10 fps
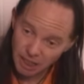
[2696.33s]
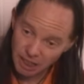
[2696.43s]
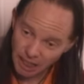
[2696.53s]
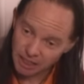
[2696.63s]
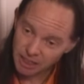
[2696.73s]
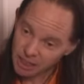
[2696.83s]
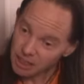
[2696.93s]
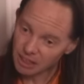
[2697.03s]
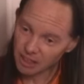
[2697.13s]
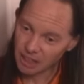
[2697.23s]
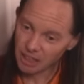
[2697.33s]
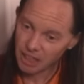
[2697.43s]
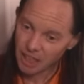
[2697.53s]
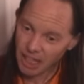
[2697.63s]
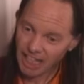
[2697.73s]
can't see anything,
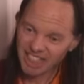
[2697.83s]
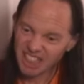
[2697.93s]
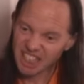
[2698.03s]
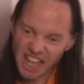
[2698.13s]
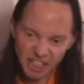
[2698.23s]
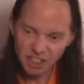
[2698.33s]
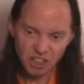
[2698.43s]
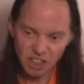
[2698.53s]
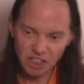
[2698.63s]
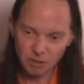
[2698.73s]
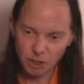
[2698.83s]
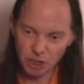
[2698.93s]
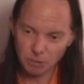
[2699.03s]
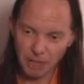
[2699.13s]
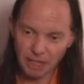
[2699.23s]
and it's connected to each of the
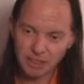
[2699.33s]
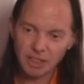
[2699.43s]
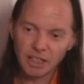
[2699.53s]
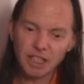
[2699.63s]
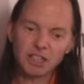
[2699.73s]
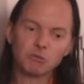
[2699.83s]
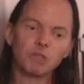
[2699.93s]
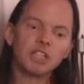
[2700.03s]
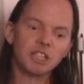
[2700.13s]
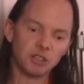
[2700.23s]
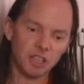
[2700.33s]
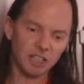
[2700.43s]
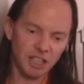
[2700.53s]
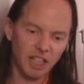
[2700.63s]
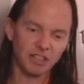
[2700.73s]
six paths. In the reading, you'll
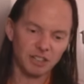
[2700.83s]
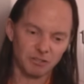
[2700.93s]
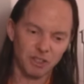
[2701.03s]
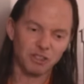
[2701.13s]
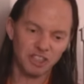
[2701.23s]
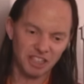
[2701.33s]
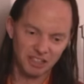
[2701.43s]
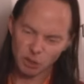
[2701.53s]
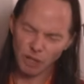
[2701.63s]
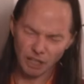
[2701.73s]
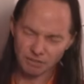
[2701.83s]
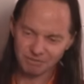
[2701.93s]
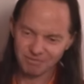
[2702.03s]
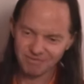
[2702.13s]
get the other 13, 12,